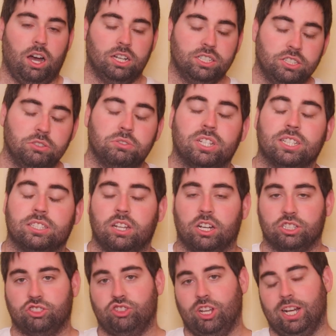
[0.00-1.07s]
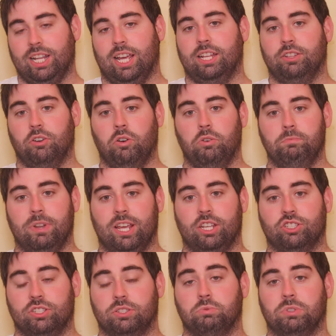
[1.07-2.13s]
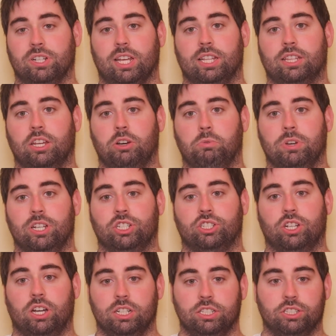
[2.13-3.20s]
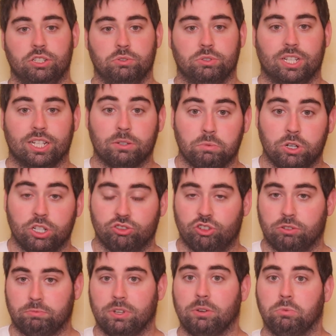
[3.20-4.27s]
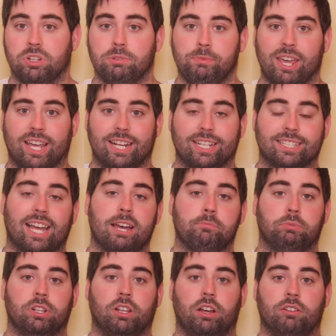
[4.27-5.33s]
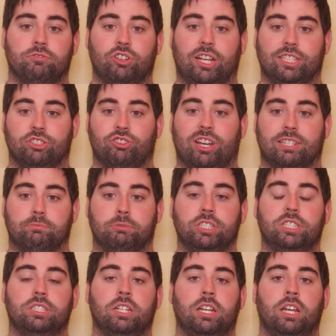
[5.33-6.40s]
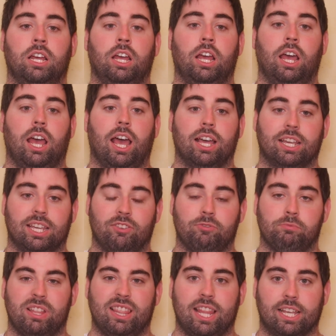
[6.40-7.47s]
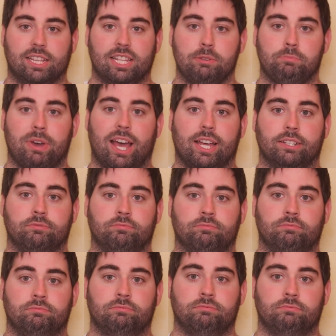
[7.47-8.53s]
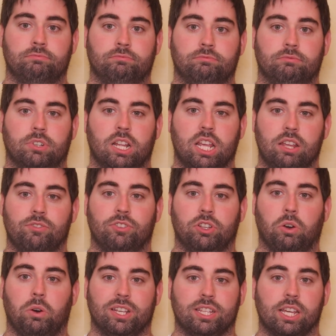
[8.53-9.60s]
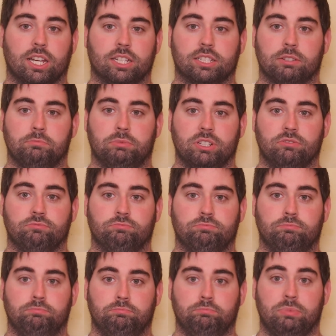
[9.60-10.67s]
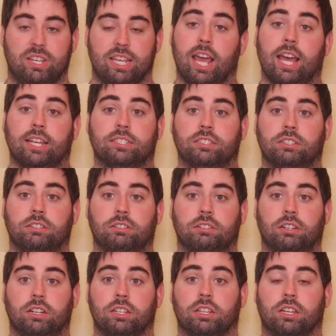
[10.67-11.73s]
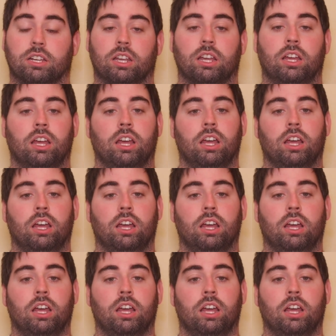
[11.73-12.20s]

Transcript: I do think Australia and the home nations will get their wish. I do think World Rugby will make an example of Rassie Erasmus and give him a lengthy ban, even though I think it's complete BS, I think.